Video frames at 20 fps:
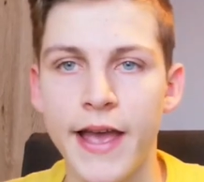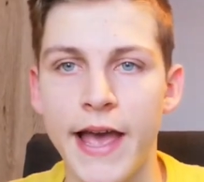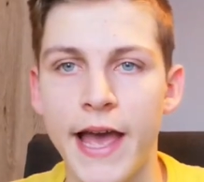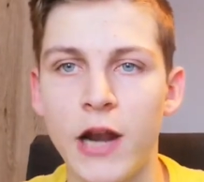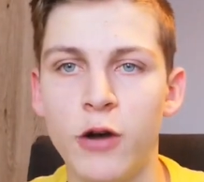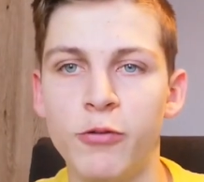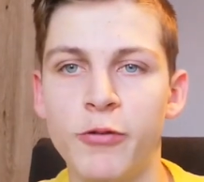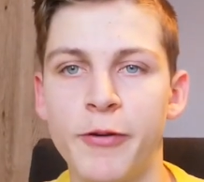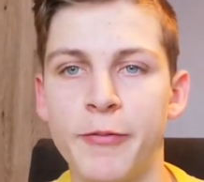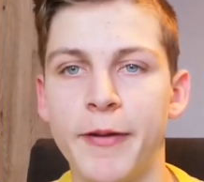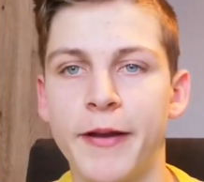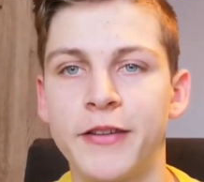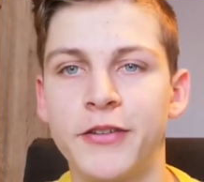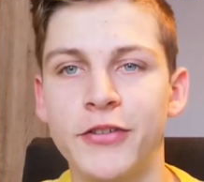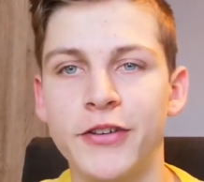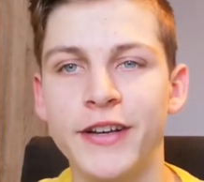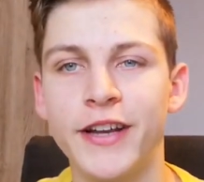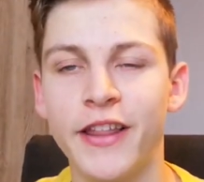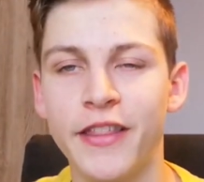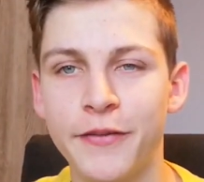Hello, welcome back
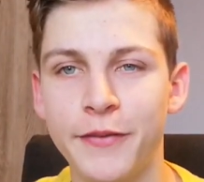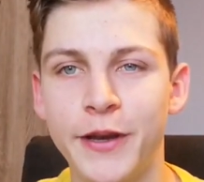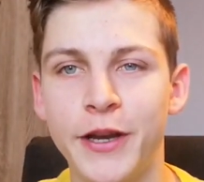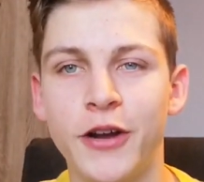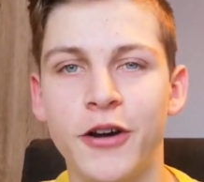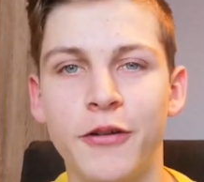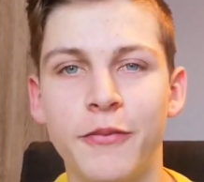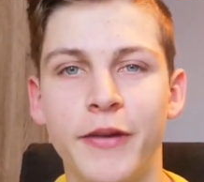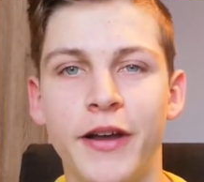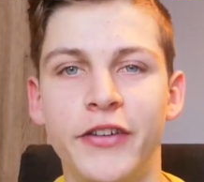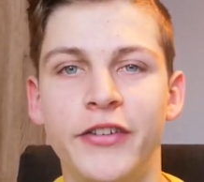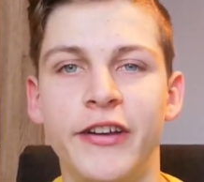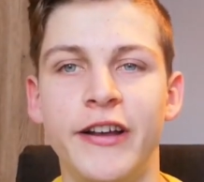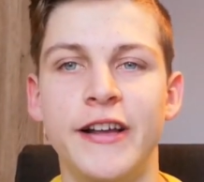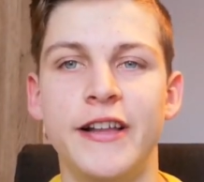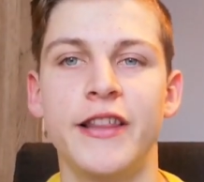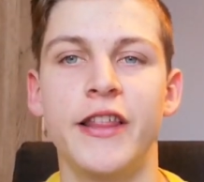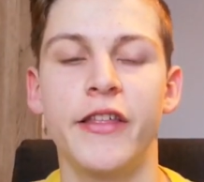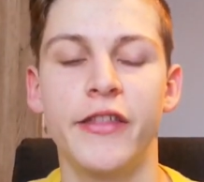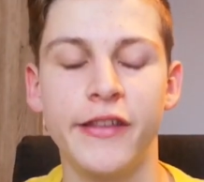to another video on my
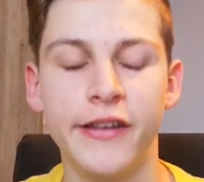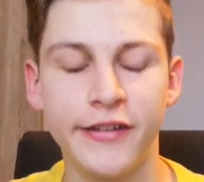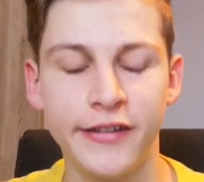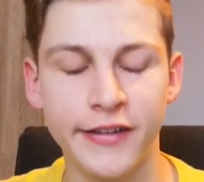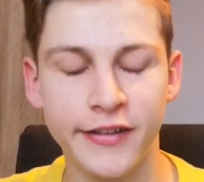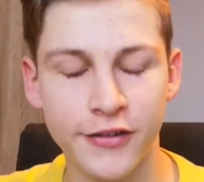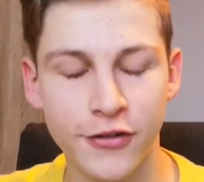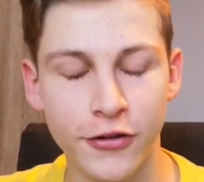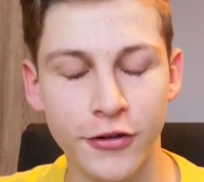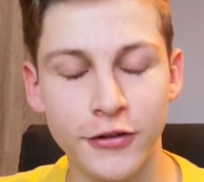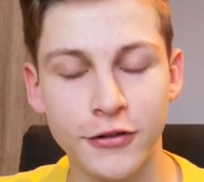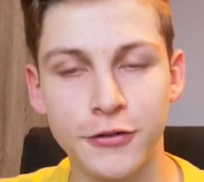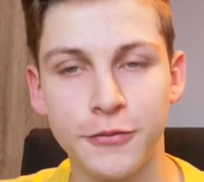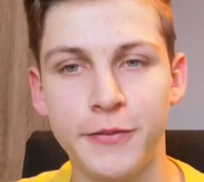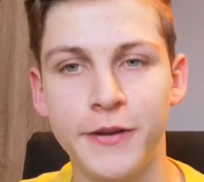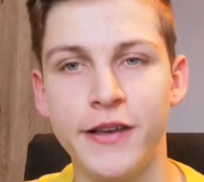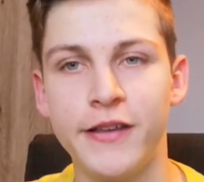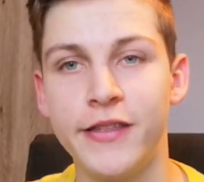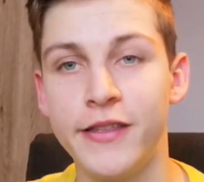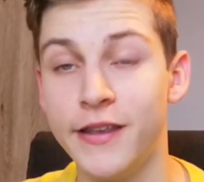channel. This is going to
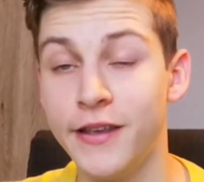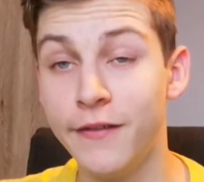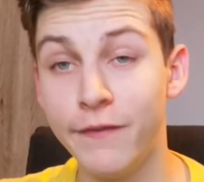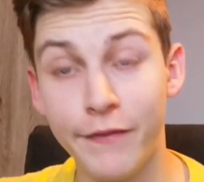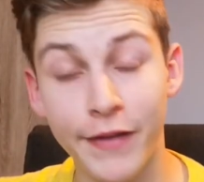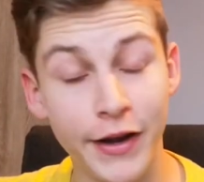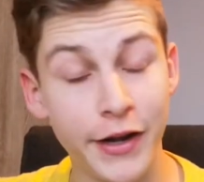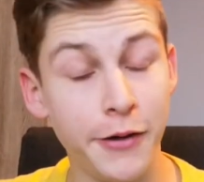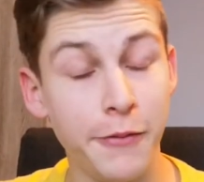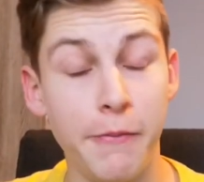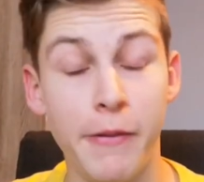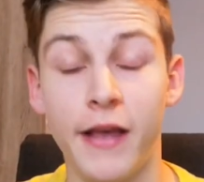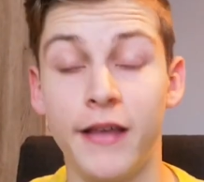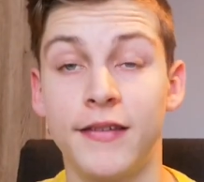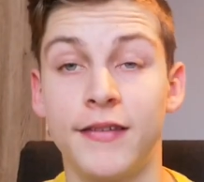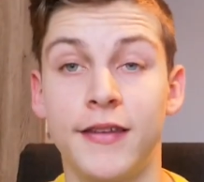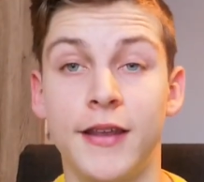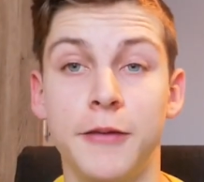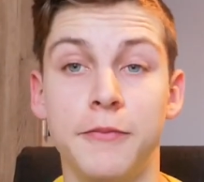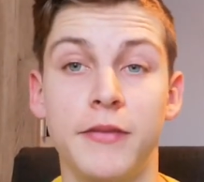be the very
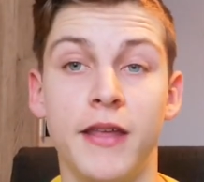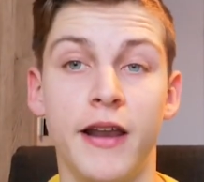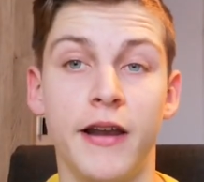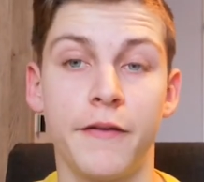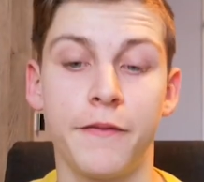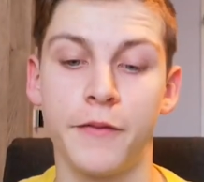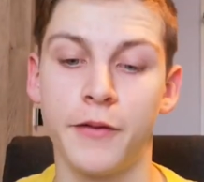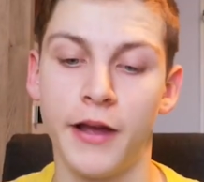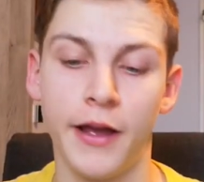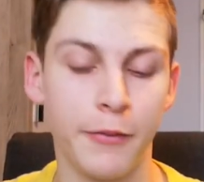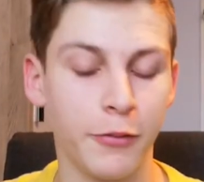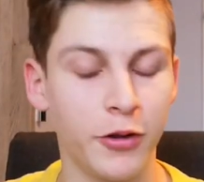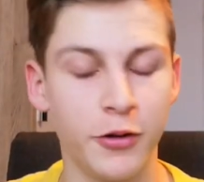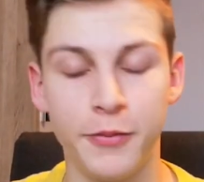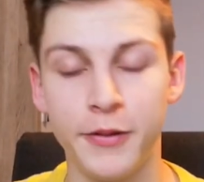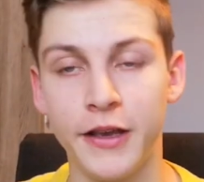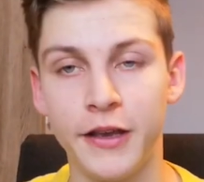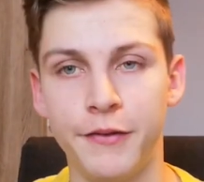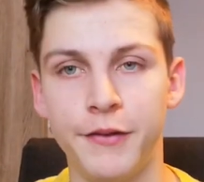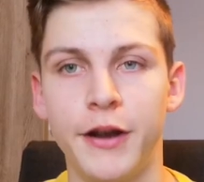best tip that I'm going to
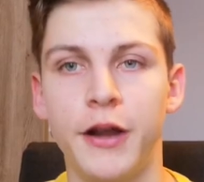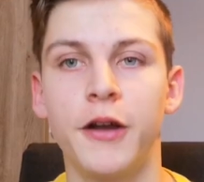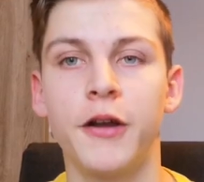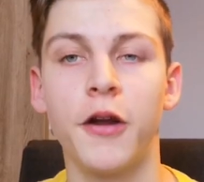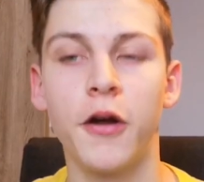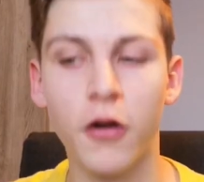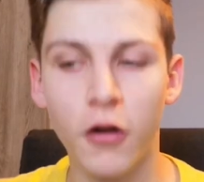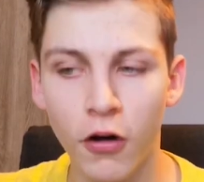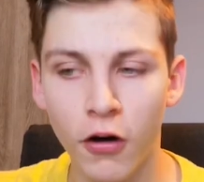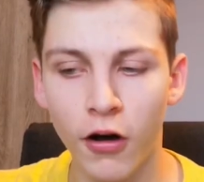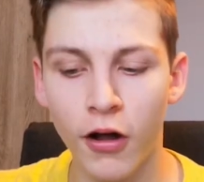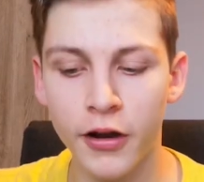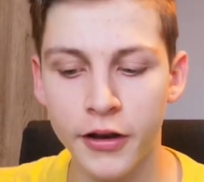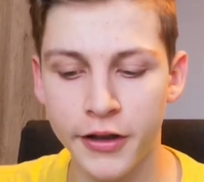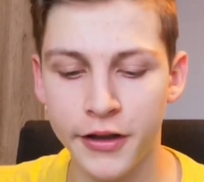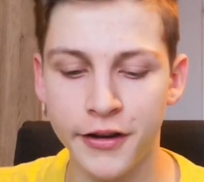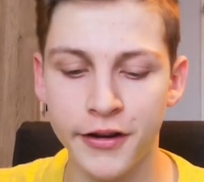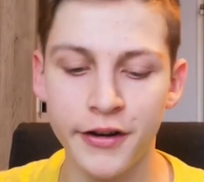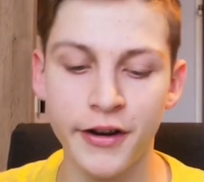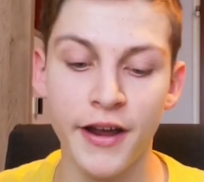be giving out all
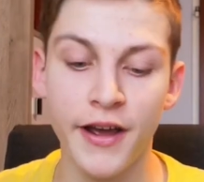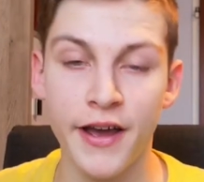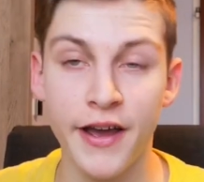year.